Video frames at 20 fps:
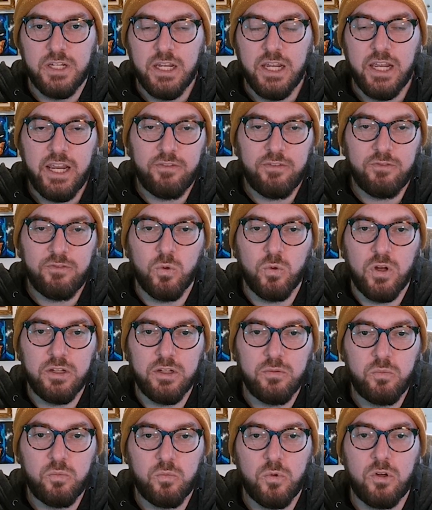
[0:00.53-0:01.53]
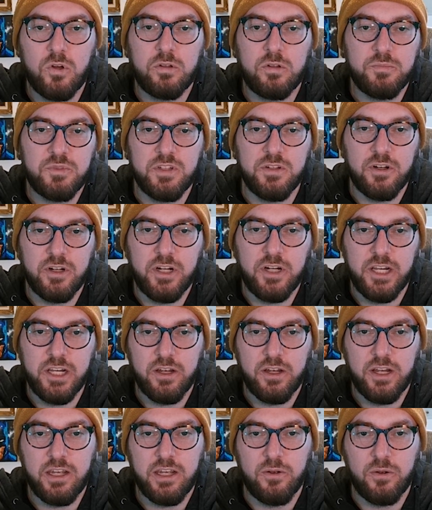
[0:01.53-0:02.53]
Hey everyone, welcome to Nerding dot
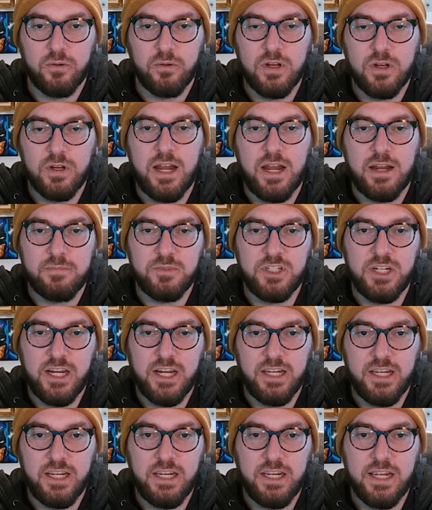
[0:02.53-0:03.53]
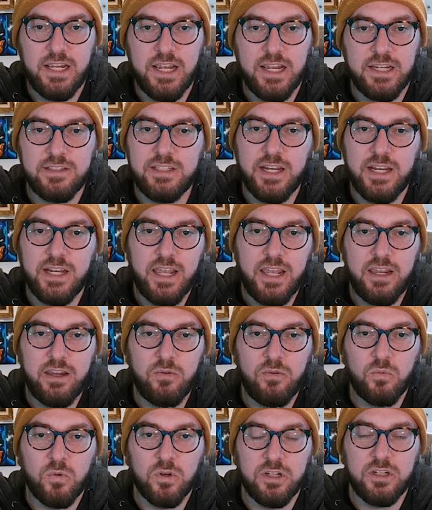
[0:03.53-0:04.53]
I O. I'm J D, and today
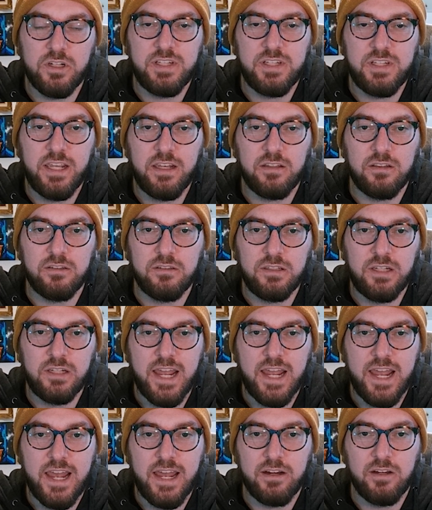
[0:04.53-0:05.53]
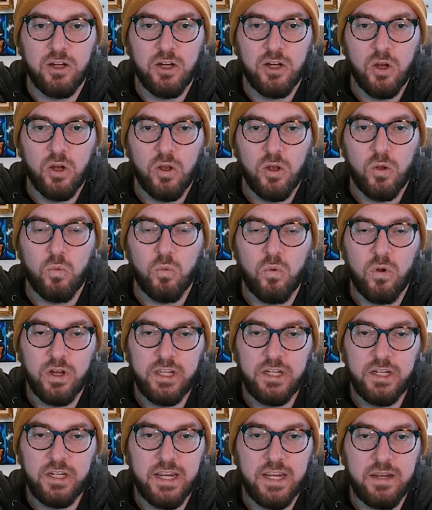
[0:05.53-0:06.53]
we're going to take a look at
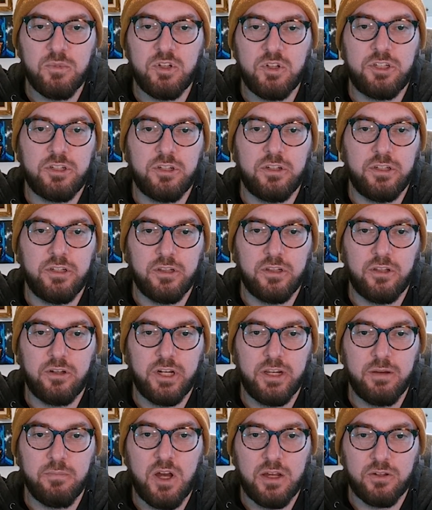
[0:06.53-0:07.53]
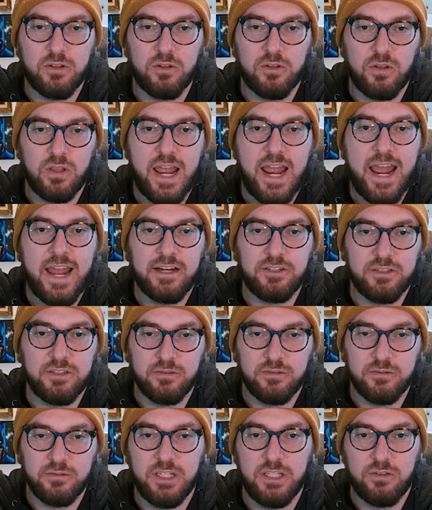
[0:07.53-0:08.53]
what a machine learning model
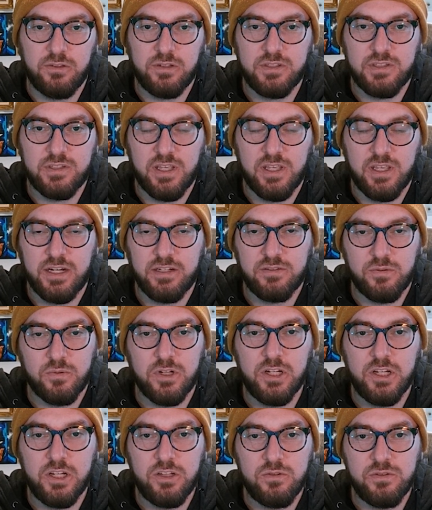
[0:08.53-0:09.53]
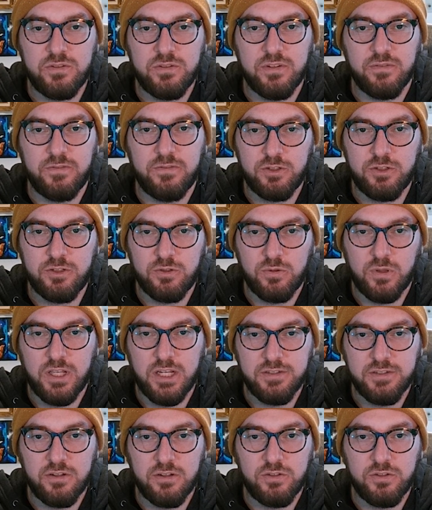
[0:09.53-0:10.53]
actually looks like. So we're going to use a
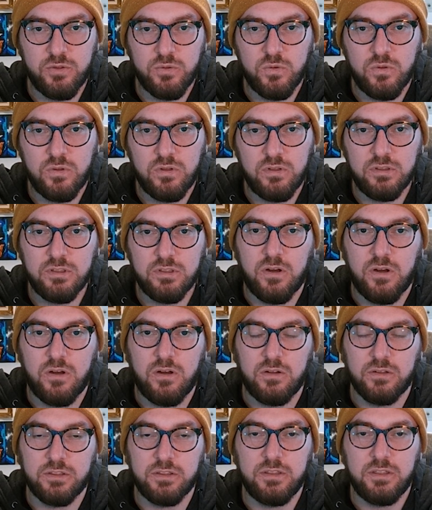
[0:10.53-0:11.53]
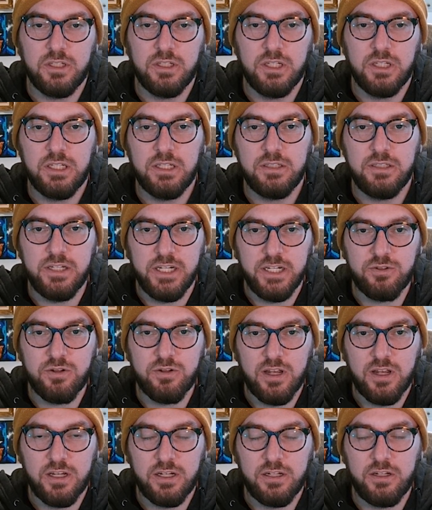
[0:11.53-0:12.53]
visualizer tool called
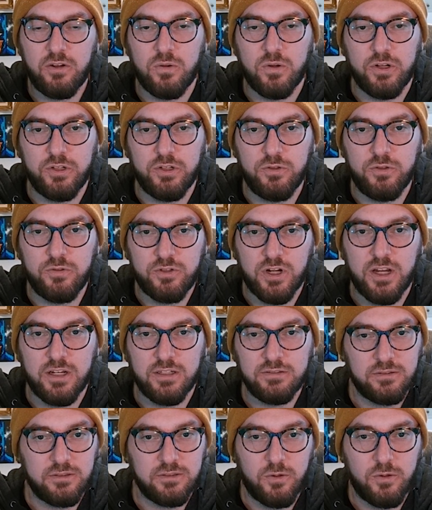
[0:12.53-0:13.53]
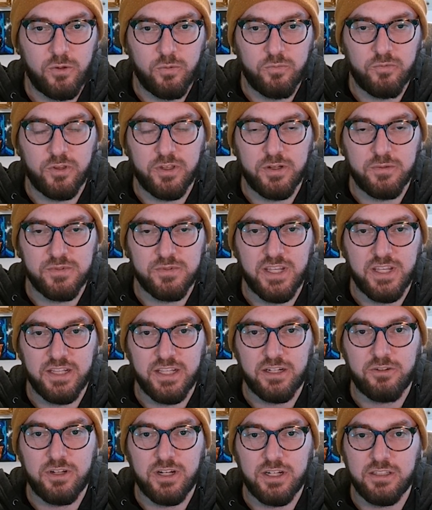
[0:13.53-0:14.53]
Netron or Neutron, hopefully I'm saying
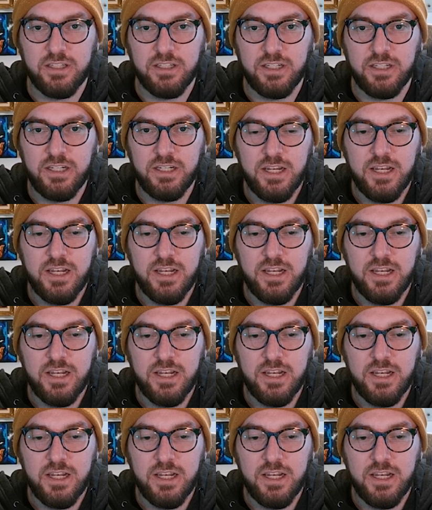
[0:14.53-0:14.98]
that correctly,